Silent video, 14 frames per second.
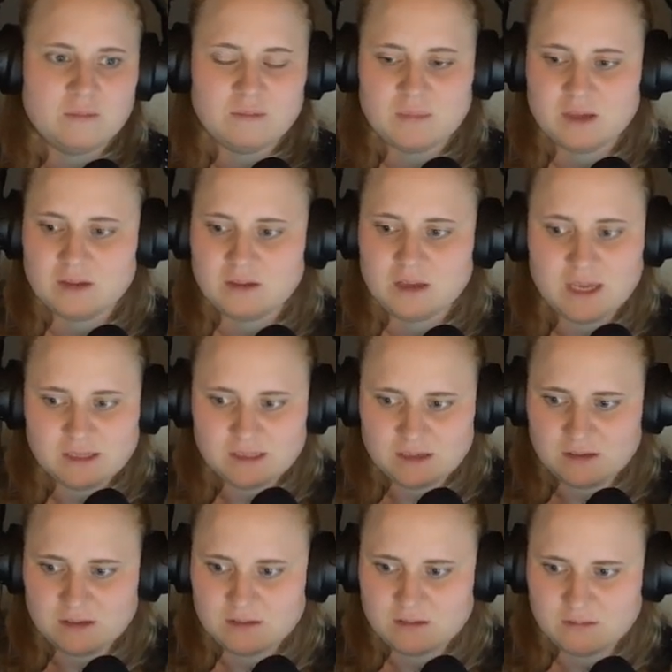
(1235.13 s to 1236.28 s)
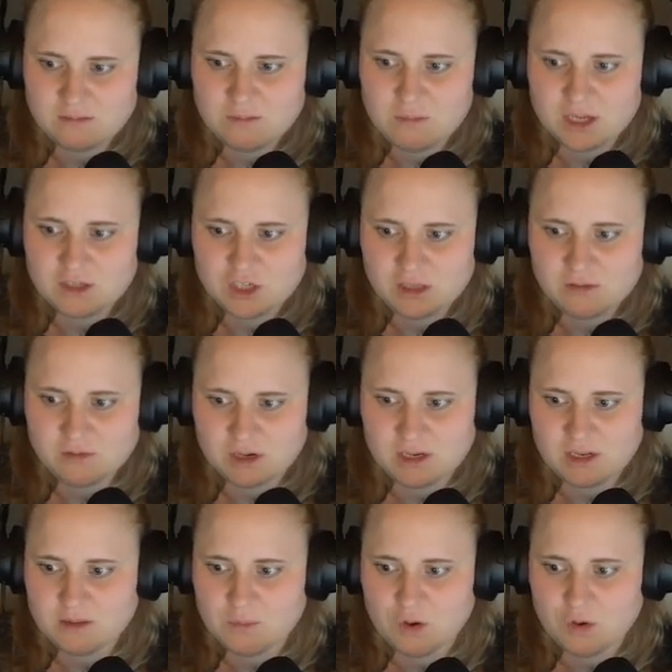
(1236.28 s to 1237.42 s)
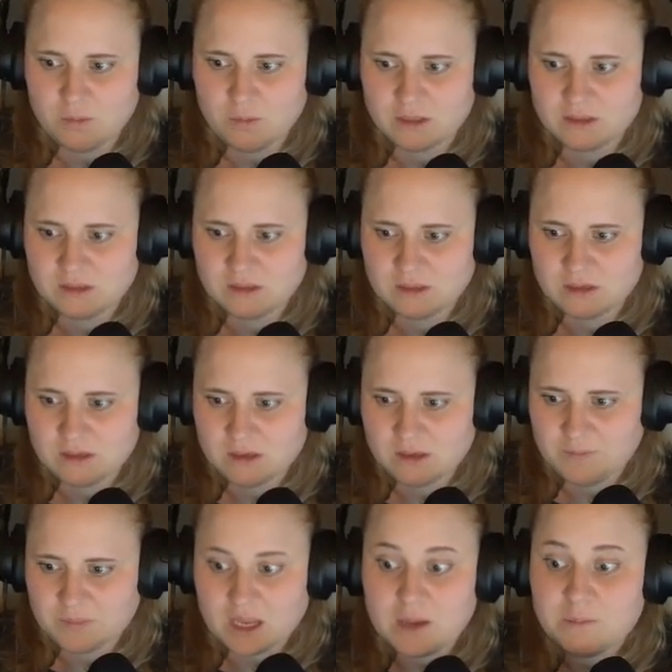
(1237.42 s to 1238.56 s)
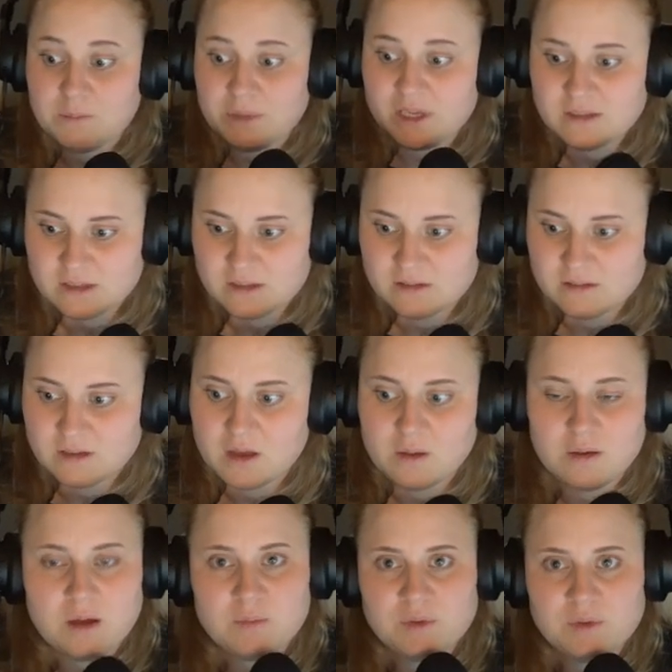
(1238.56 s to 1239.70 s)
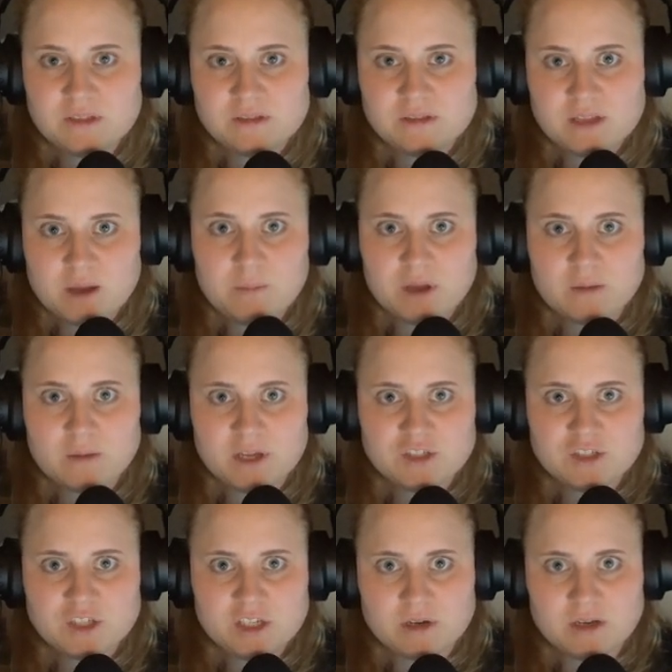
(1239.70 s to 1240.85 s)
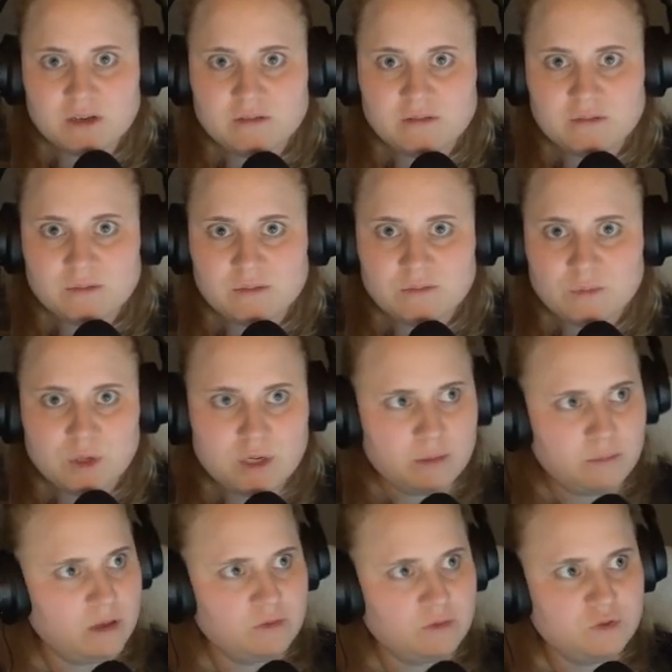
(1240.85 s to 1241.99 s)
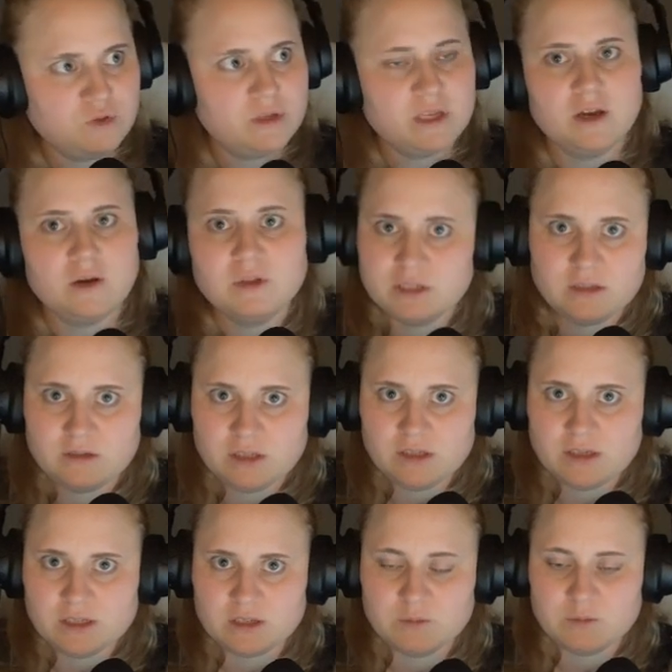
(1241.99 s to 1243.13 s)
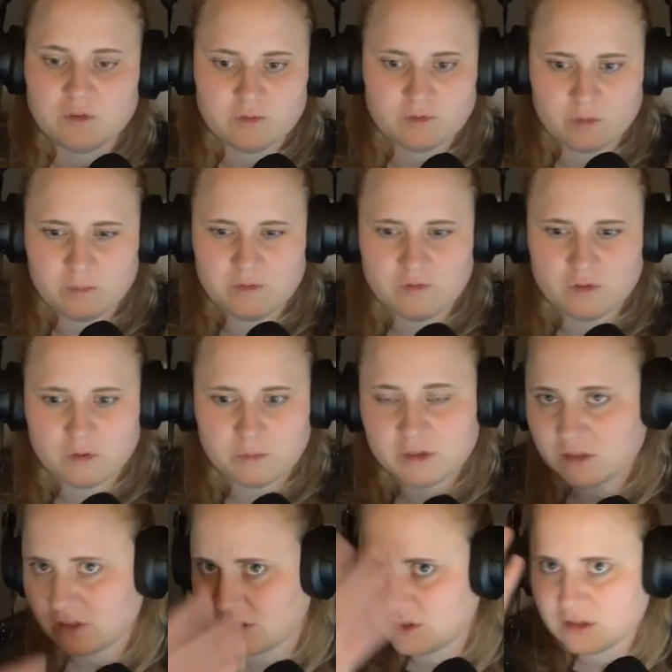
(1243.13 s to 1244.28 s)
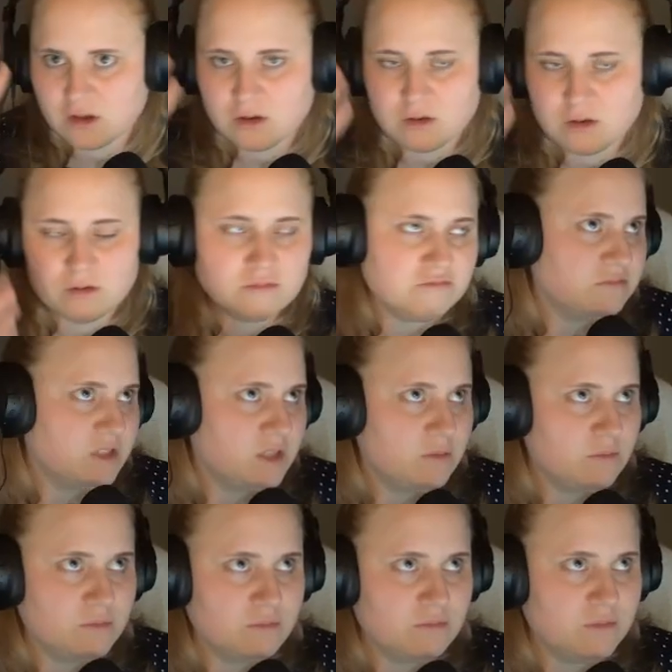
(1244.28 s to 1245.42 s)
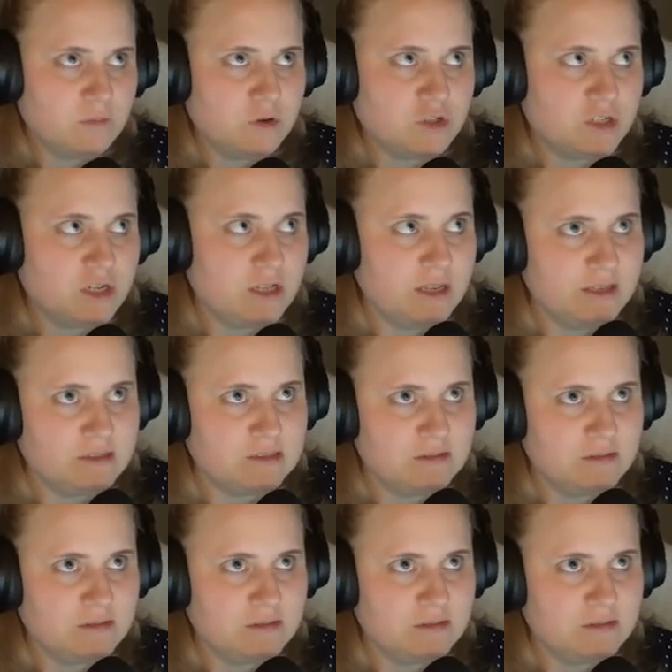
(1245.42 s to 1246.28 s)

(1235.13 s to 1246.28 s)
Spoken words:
hitting my children at the moment. I'm beating up my children. What am I doing here? But he does it from before because he's so emotionless,